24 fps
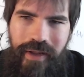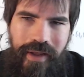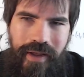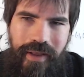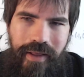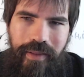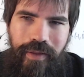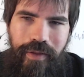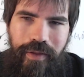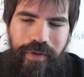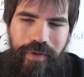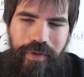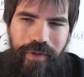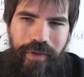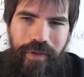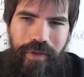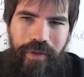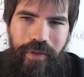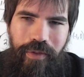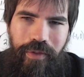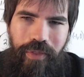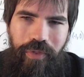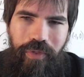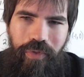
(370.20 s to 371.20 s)
This is
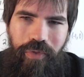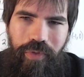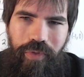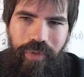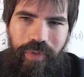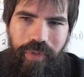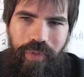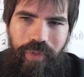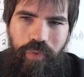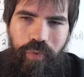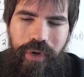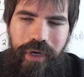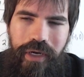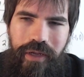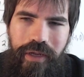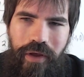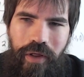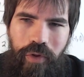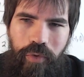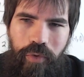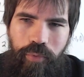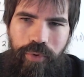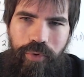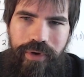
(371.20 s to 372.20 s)
a 3D
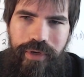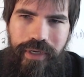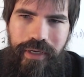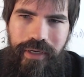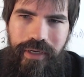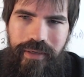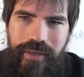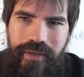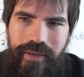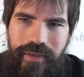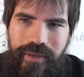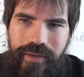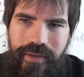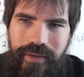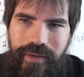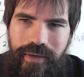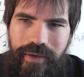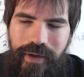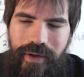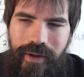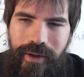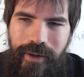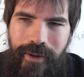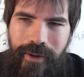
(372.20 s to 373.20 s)
color printed
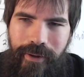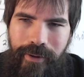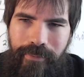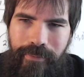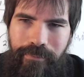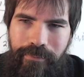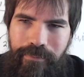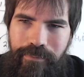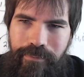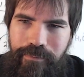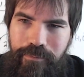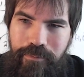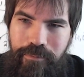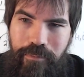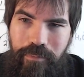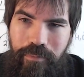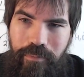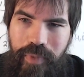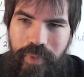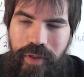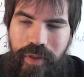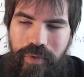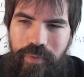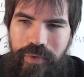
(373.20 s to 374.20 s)

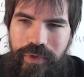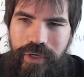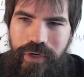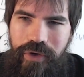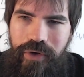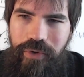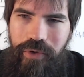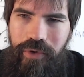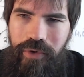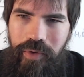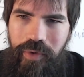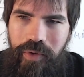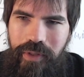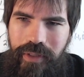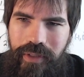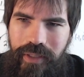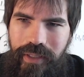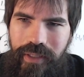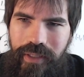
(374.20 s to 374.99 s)
piece of material,